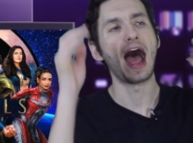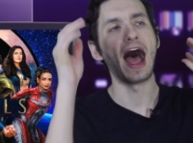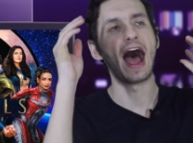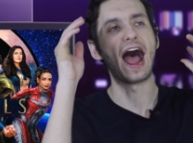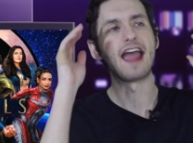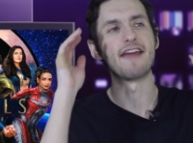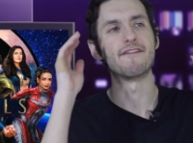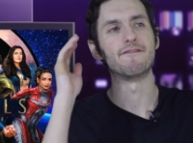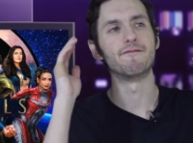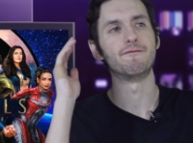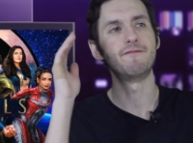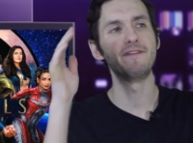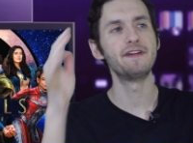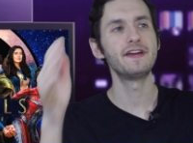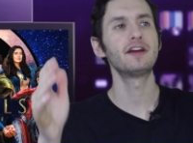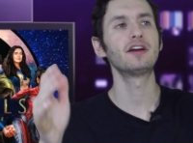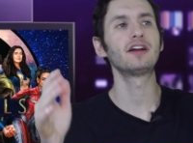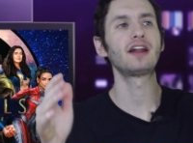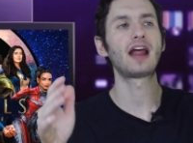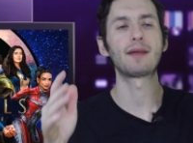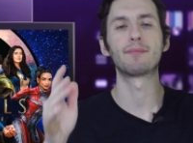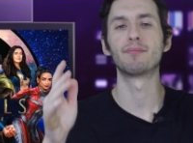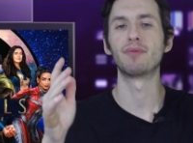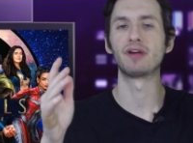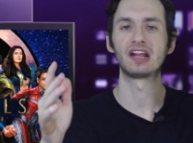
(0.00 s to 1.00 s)
I figured
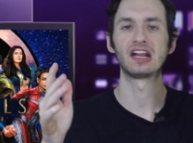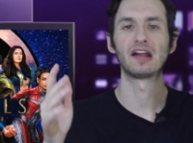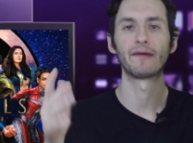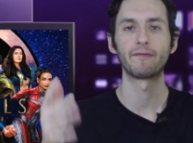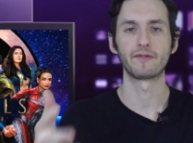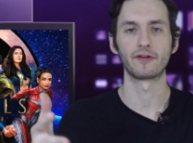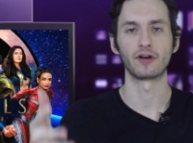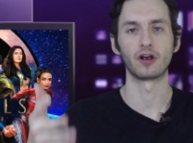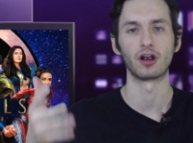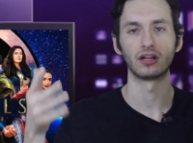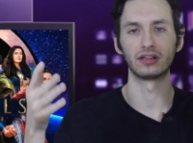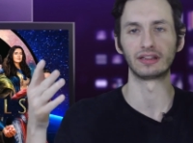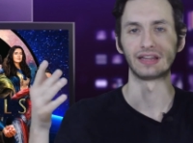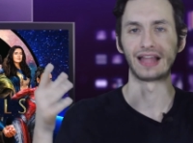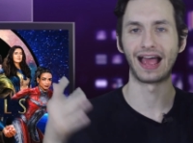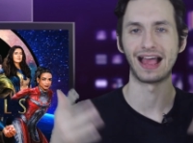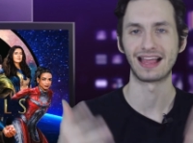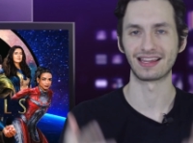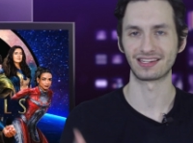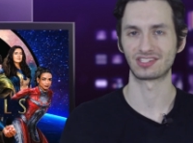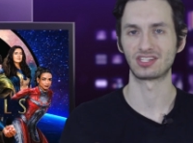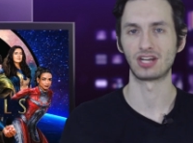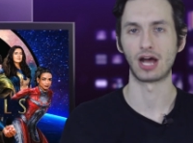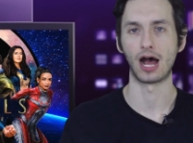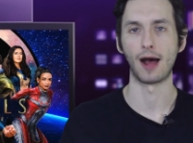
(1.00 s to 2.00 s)
I'd bring it up for our
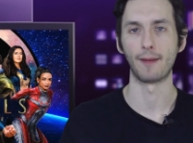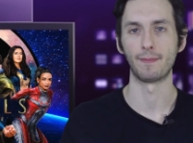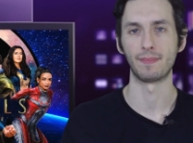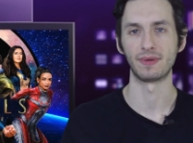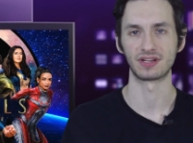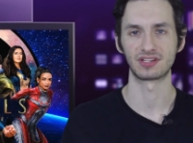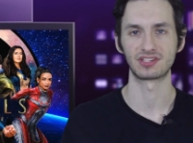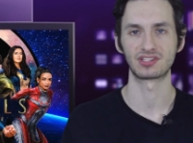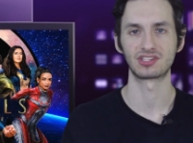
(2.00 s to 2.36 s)
last topic.